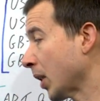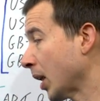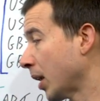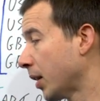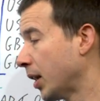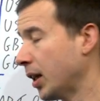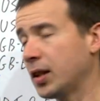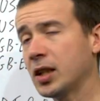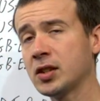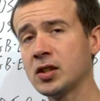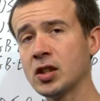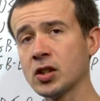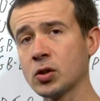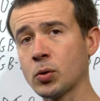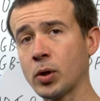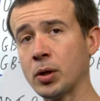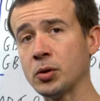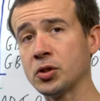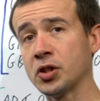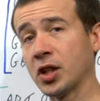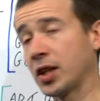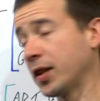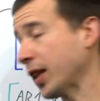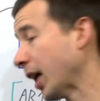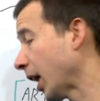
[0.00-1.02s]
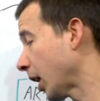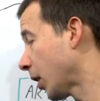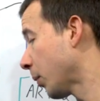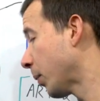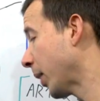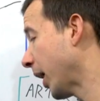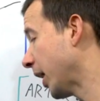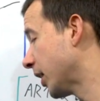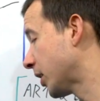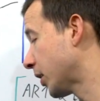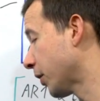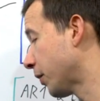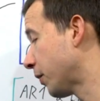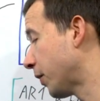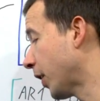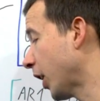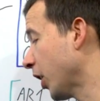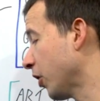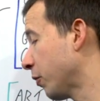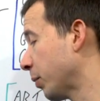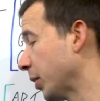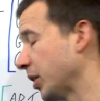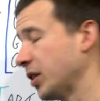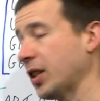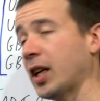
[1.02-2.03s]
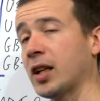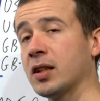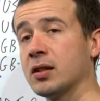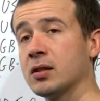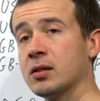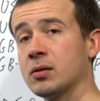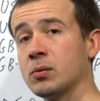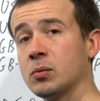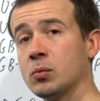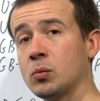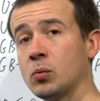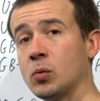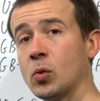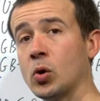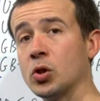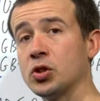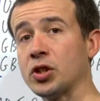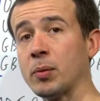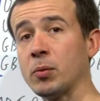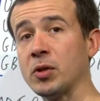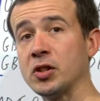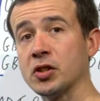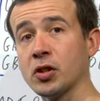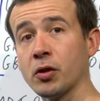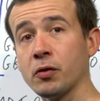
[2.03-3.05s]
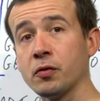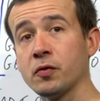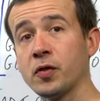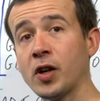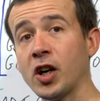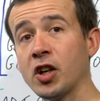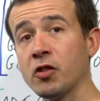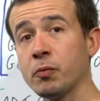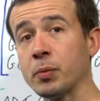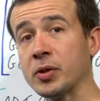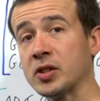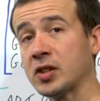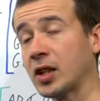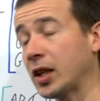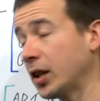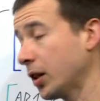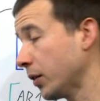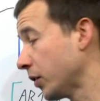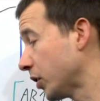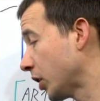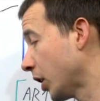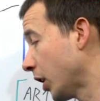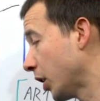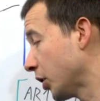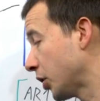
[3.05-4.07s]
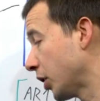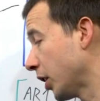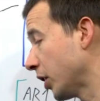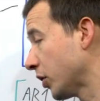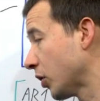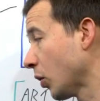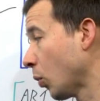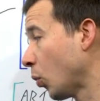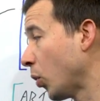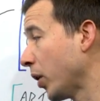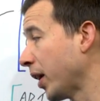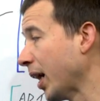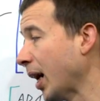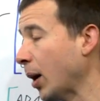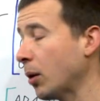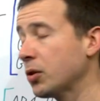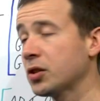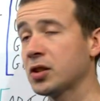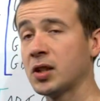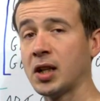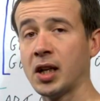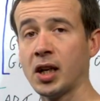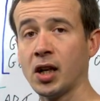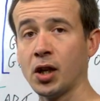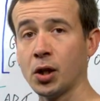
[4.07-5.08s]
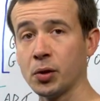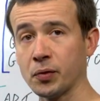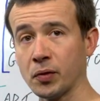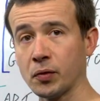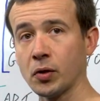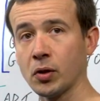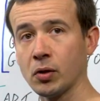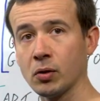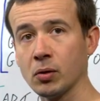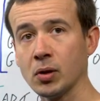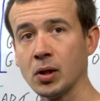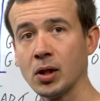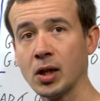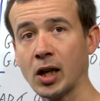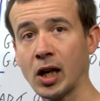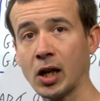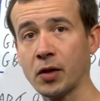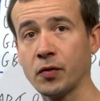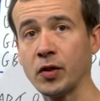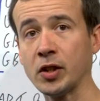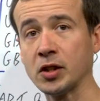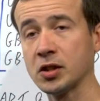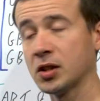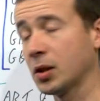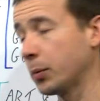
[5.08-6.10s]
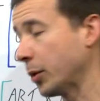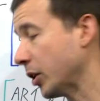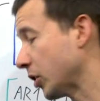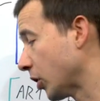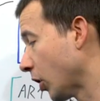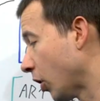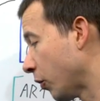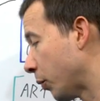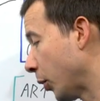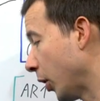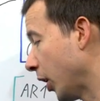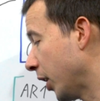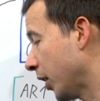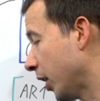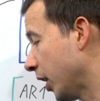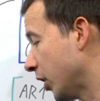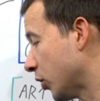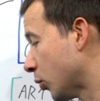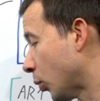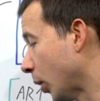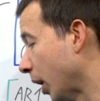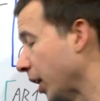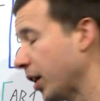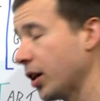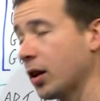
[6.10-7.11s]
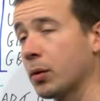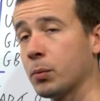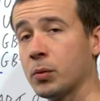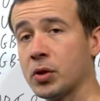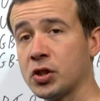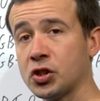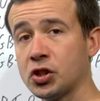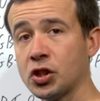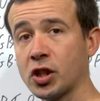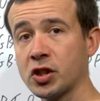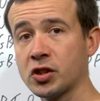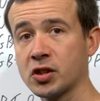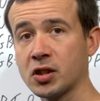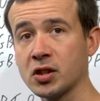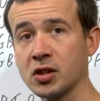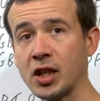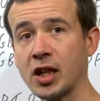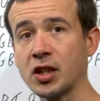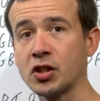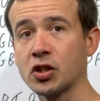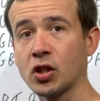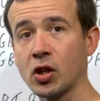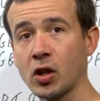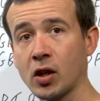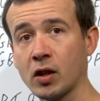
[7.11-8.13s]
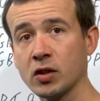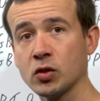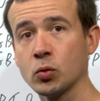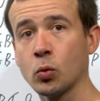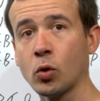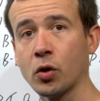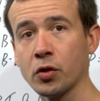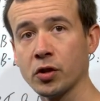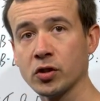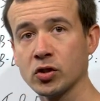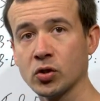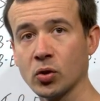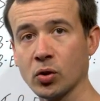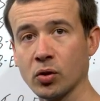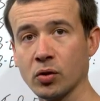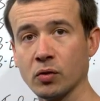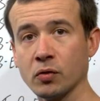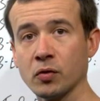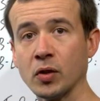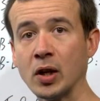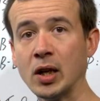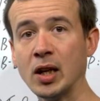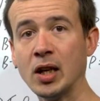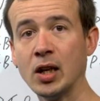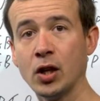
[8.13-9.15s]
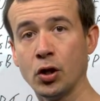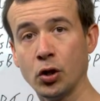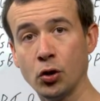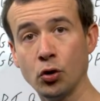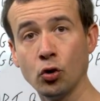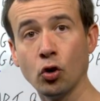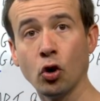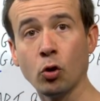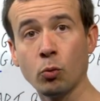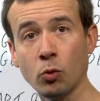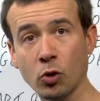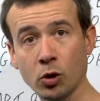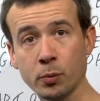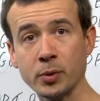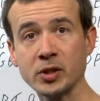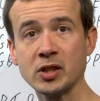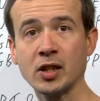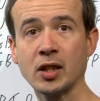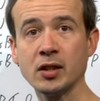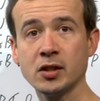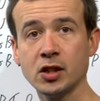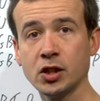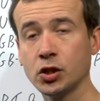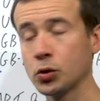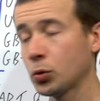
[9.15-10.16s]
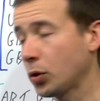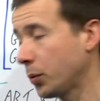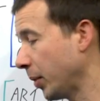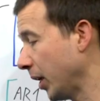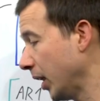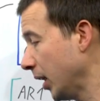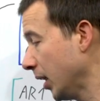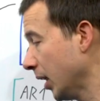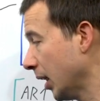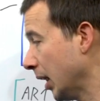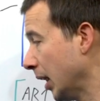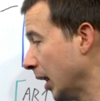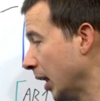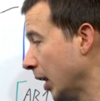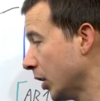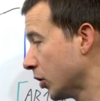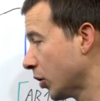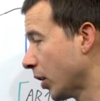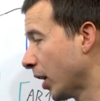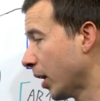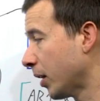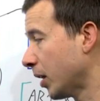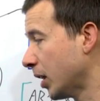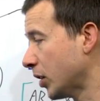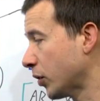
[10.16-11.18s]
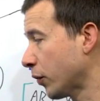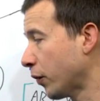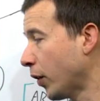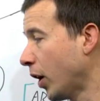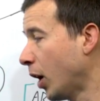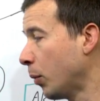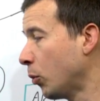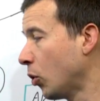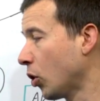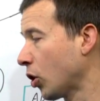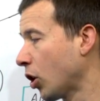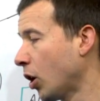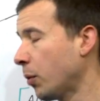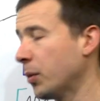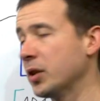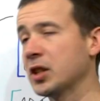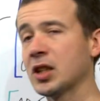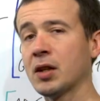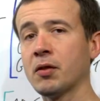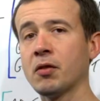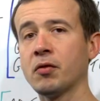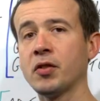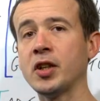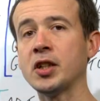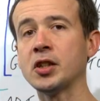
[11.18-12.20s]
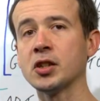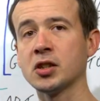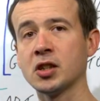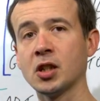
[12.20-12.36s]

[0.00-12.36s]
th this is quite interesting. And that compares to 5% more generally. So 5% of searches without an AI overview had a feature snippet. So I've put in these red numbers just to contextualize what the sort of normal percentage would be, so that it's far more common to have a feature